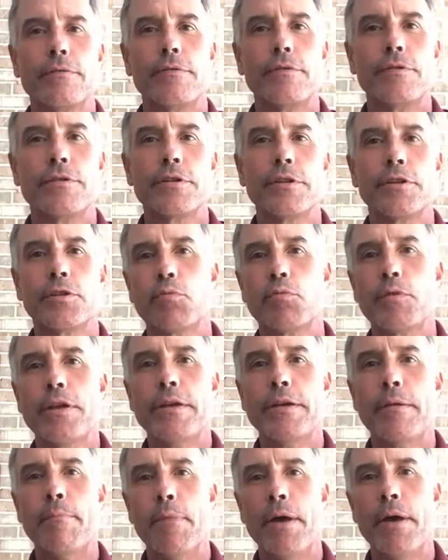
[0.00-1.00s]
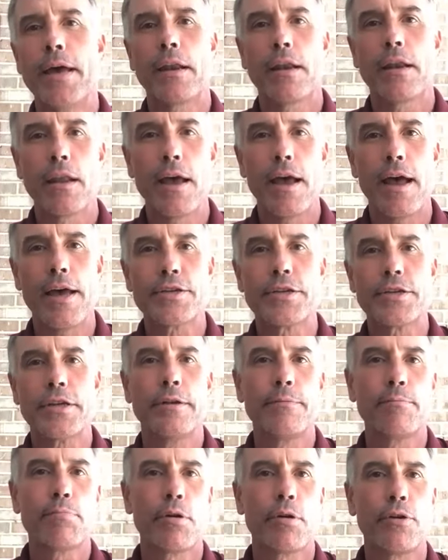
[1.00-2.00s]
since we met last
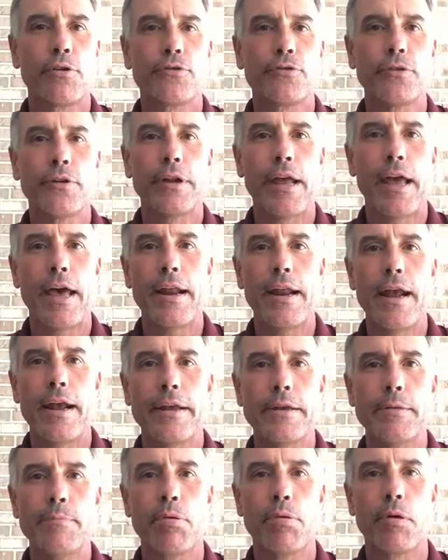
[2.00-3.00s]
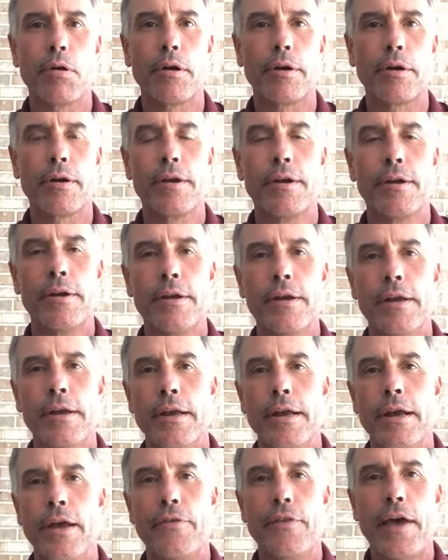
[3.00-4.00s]
in person at Aggie Park.
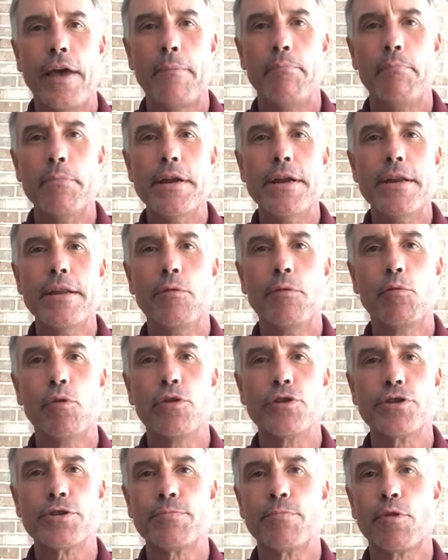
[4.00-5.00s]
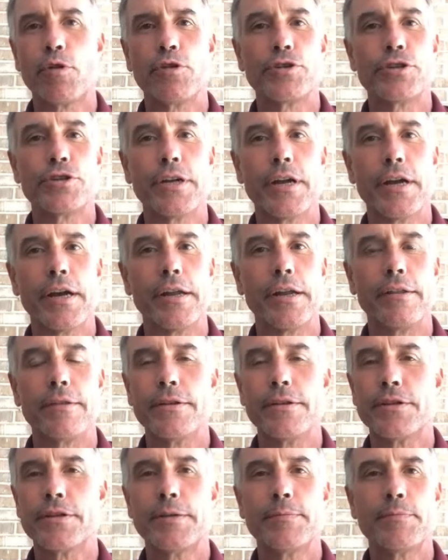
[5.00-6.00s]
And that meeting was March 9th.
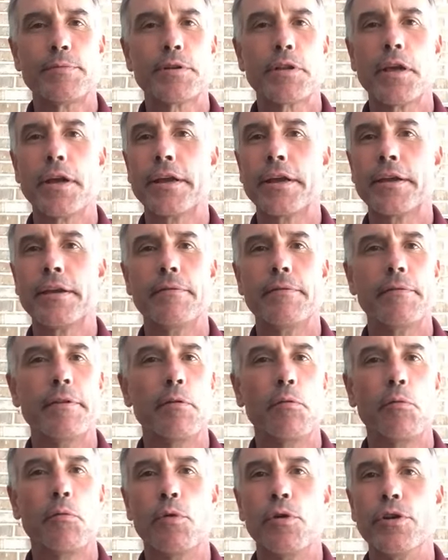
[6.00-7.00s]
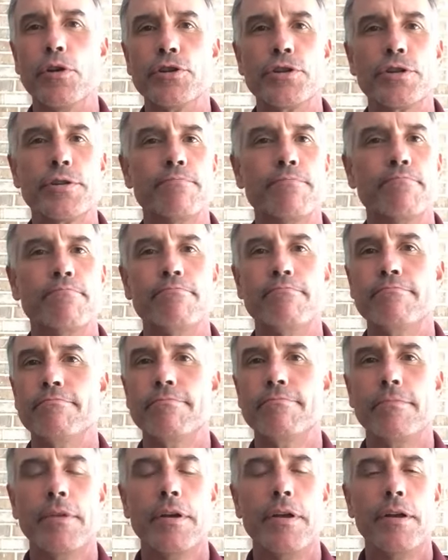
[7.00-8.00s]
Seems like it was
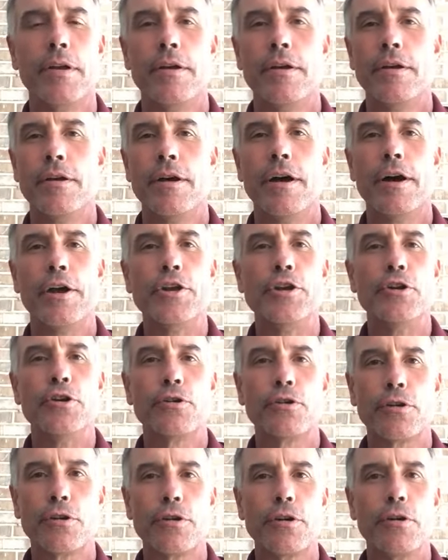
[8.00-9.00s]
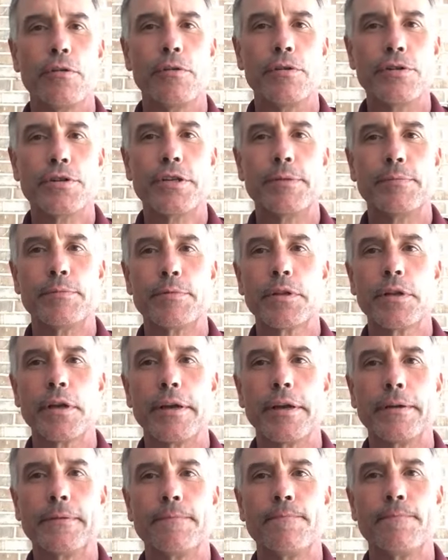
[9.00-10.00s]
a year ago, it seems
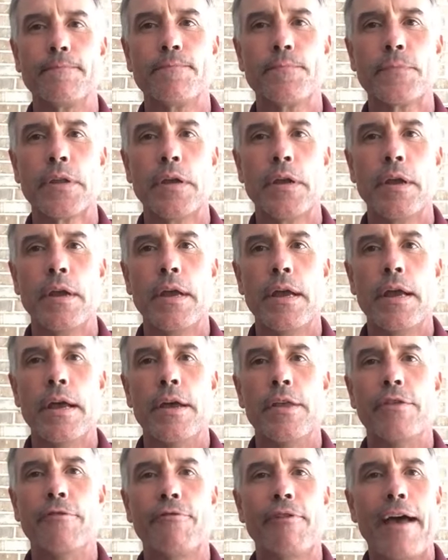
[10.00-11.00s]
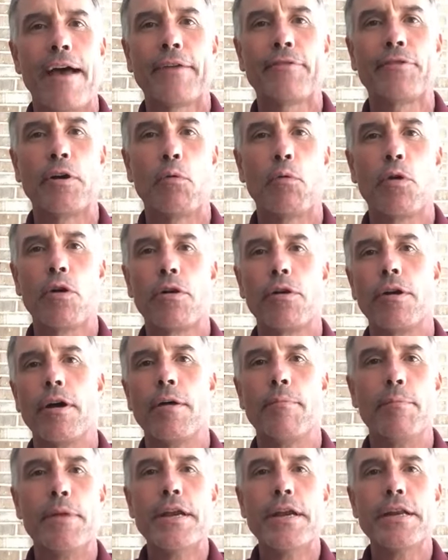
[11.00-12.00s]
like. The fact that
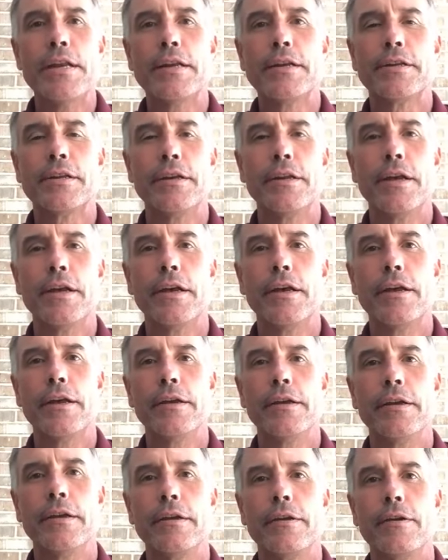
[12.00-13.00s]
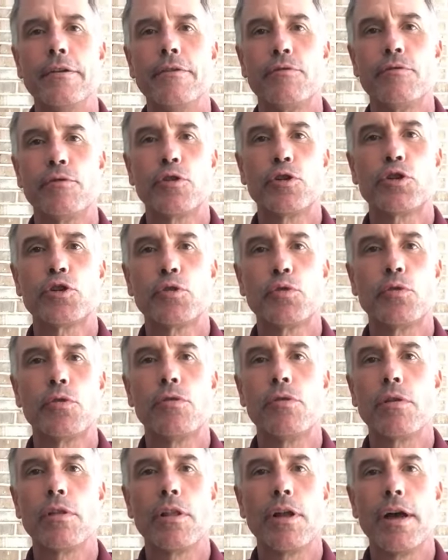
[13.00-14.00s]
we're meeting today,
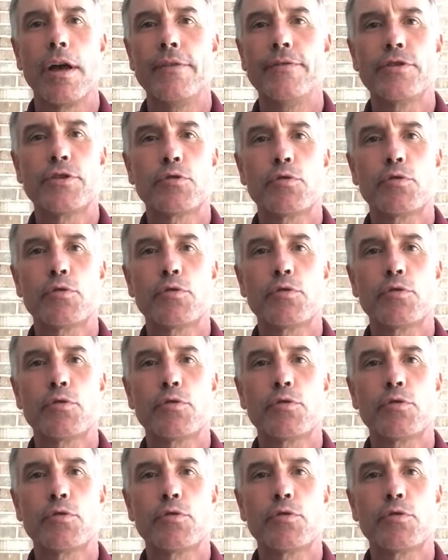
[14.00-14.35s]
virtual live